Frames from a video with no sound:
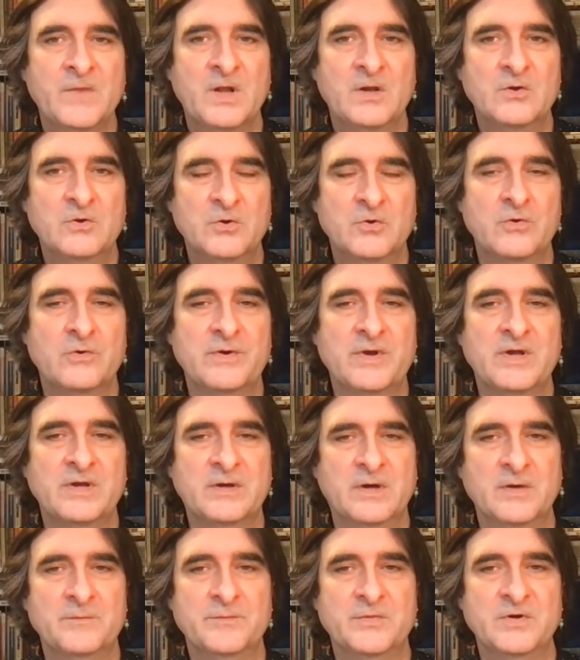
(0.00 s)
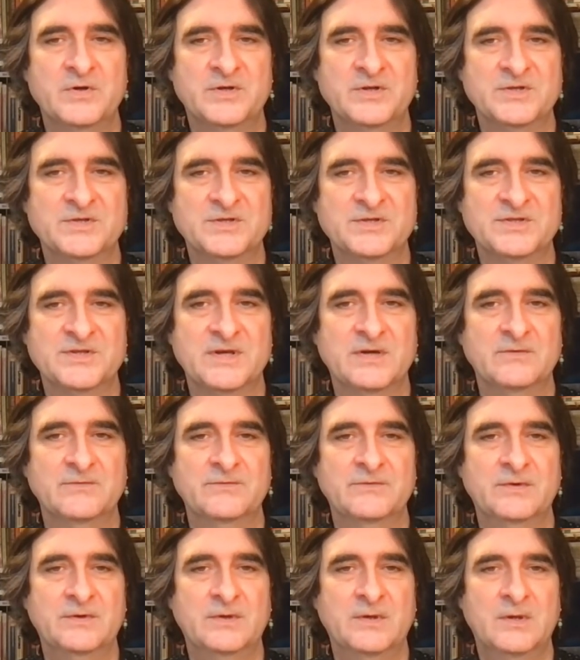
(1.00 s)
Gloria unburdens herself.
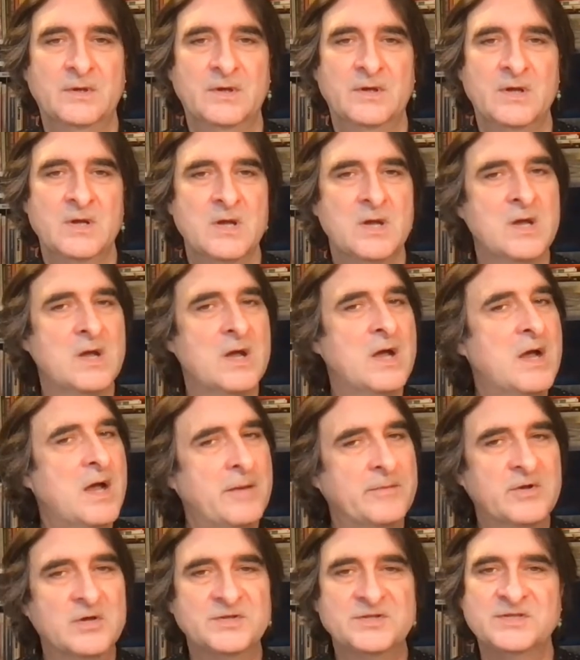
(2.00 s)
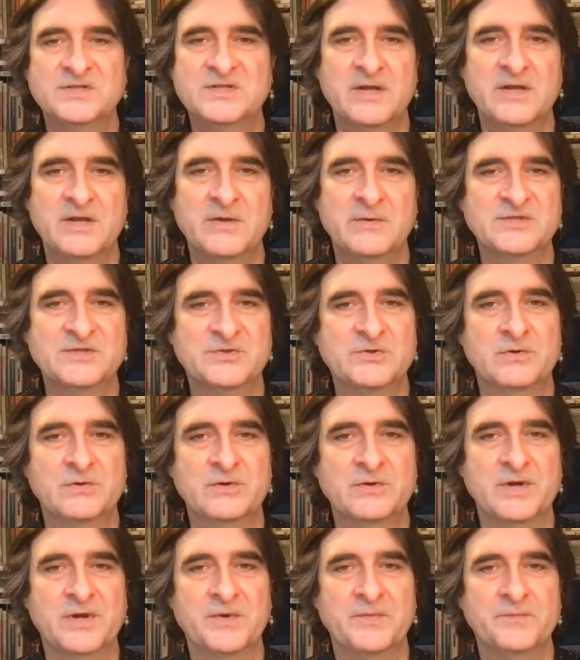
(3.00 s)
I'm going to tell you a
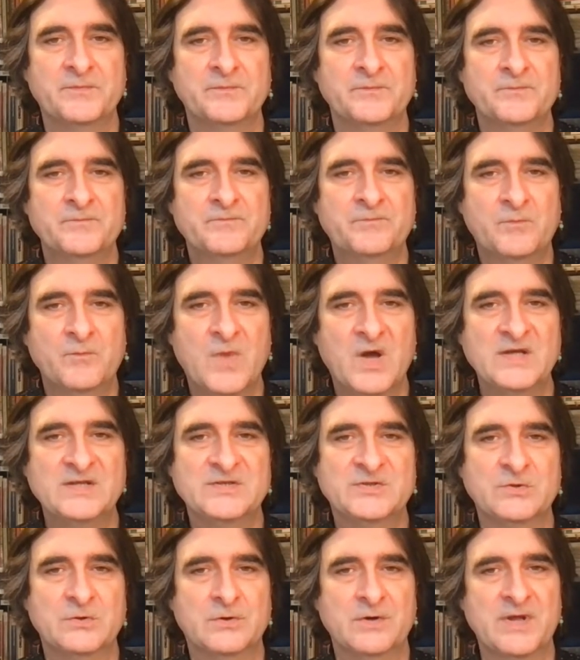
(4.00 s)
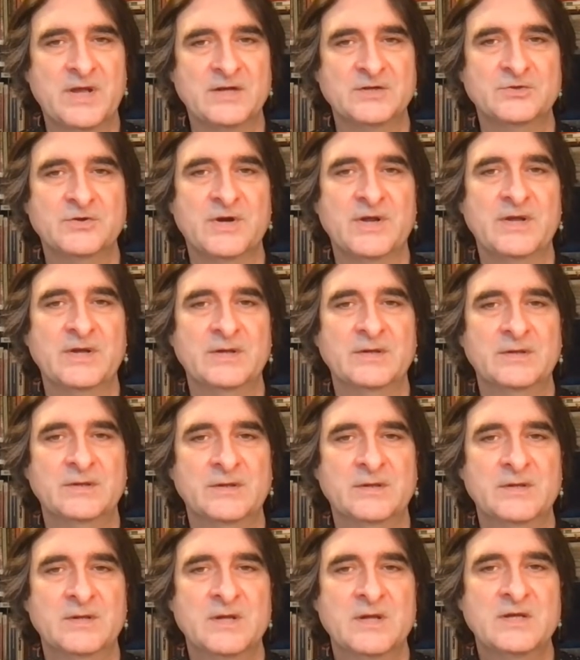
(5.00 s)
story. My story, Andrea,
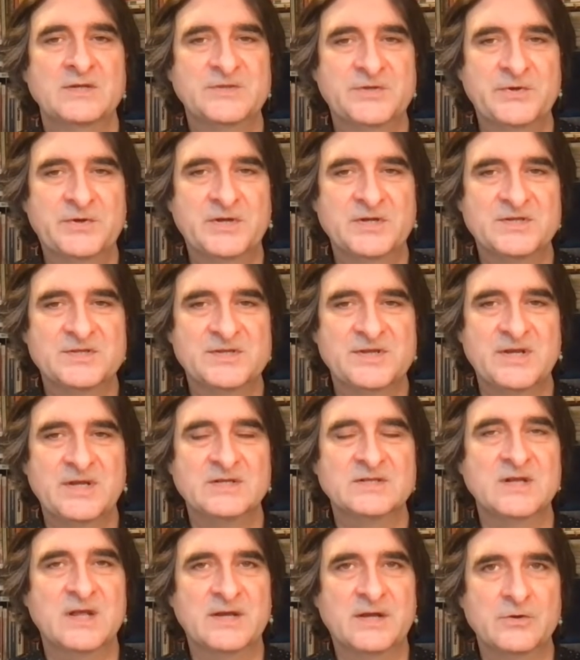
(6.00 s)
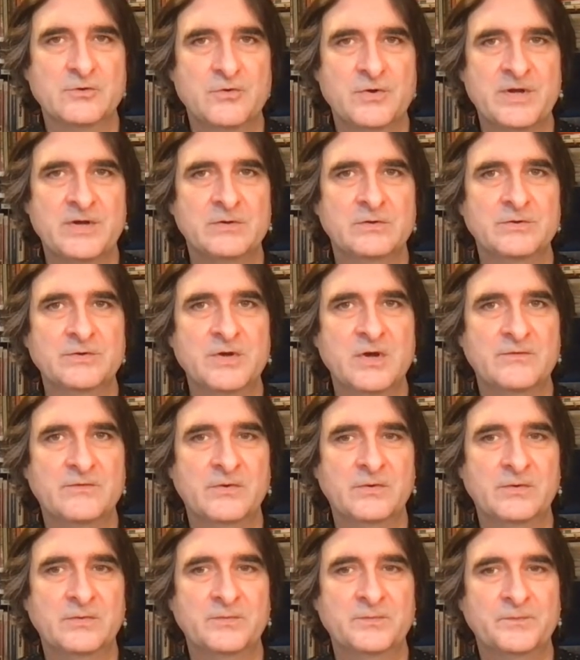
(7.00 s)
so you can see it's like a real
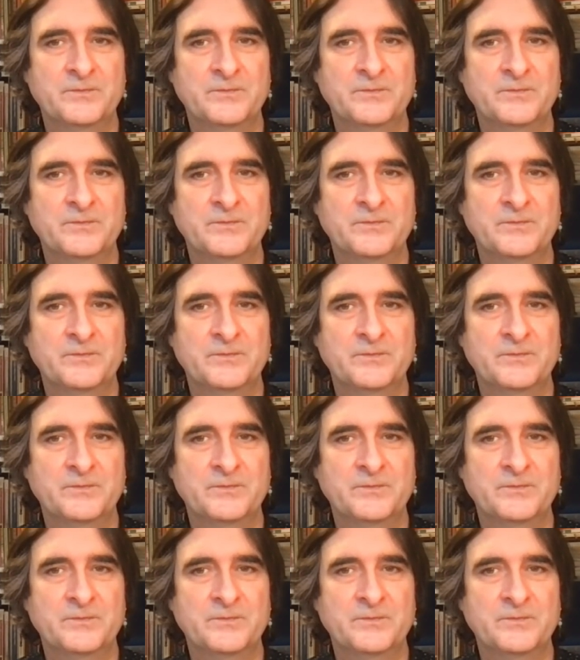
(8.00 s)
novel.